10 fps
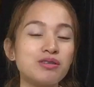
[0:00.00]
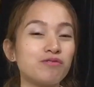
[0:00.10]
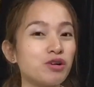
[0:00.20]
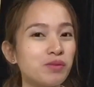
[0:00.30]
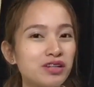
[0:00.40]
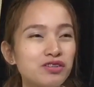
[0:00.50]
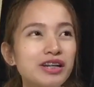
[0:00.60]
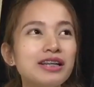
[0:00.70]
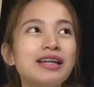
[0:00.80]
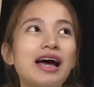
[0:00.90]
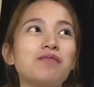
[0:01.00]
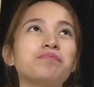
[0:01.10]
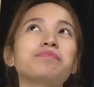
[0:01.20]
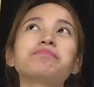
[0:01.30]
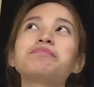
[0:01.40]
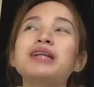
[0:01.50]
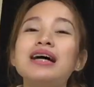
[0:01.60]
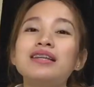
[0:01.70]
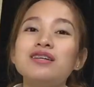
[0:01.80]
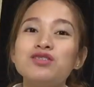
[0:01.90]
Robert Greene. I'm
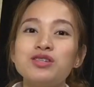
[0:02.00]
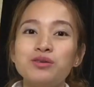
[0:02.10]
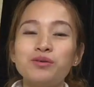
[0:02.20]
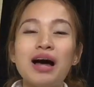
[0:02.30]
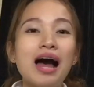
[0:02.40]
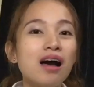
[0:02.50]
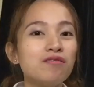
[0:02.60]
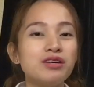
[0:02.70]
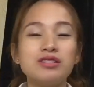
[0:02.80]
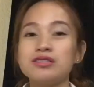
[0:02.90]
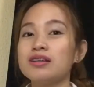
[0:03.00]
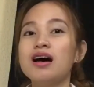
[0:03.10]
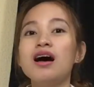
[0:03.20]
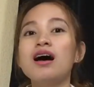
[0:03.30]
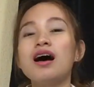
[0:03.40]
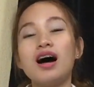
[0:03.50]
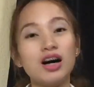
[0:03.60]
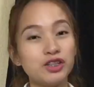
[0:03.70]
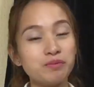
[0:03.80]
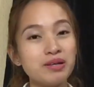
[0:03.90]
planning to have his
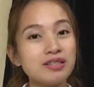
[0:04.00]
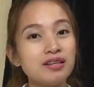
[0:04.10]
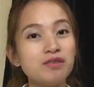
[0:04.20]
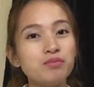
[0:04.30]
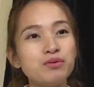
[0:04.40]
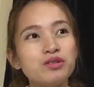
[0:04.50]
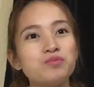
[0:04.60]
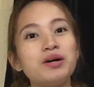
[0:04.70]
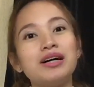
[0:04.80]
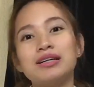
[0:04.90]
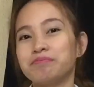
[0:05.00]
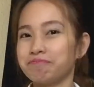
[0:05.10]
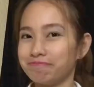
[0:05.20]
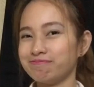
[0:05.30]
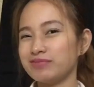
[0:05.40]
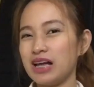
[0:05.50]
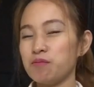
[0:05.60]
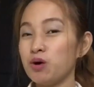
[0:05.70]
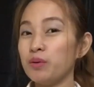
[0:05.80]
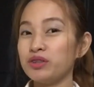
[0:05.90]
other best-selling books, but I'm
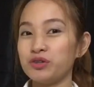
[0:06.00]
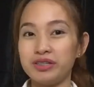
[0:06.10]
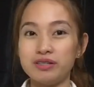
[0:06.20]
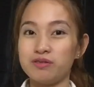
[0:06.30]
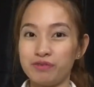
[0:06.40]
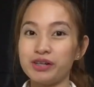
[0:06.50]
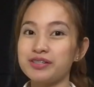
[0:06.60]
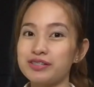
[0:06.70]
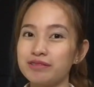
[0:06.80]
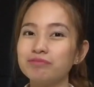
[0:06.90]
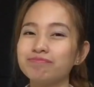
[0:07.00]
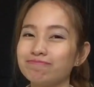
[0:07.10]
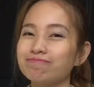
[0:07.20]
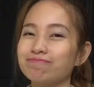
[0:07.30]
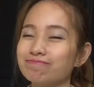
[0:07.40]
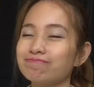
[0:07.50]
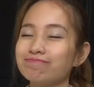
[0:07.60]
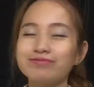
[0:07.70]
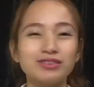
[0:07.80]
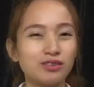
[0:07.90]
going to read this first.
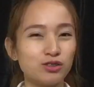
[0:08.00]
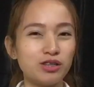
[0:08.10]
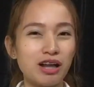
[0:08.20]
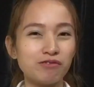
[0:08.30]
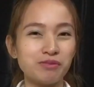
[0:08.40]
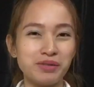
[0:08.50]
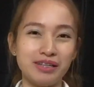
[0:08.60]
Good luck for me.